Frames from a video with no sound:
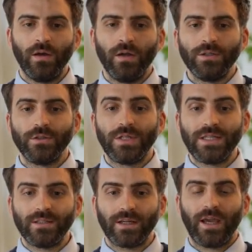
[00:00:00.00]
So
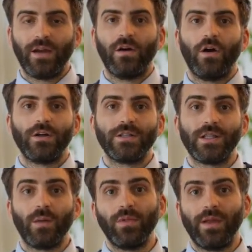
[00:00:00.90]
these again are
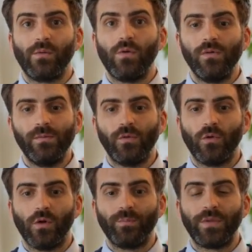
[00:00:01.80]
sublingual
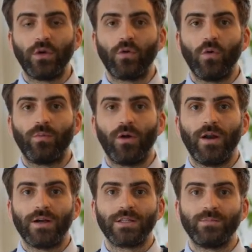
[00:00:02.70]
or buccal
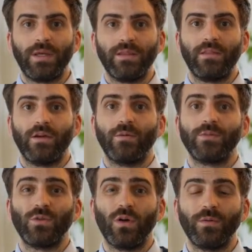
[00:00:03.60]
products, meaning they're
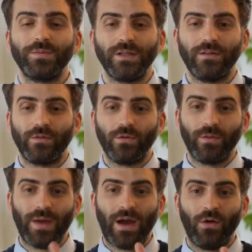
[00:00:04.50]
absorbed through
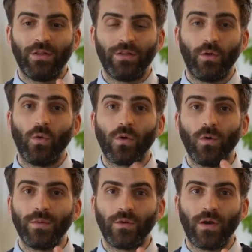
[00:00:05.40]
the mouth, the oral
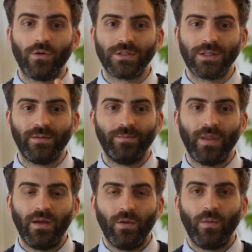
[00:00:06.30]
mucosa.
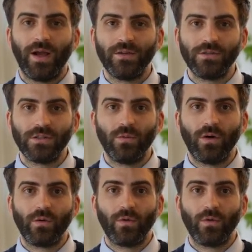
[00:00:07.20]
When I used to work at a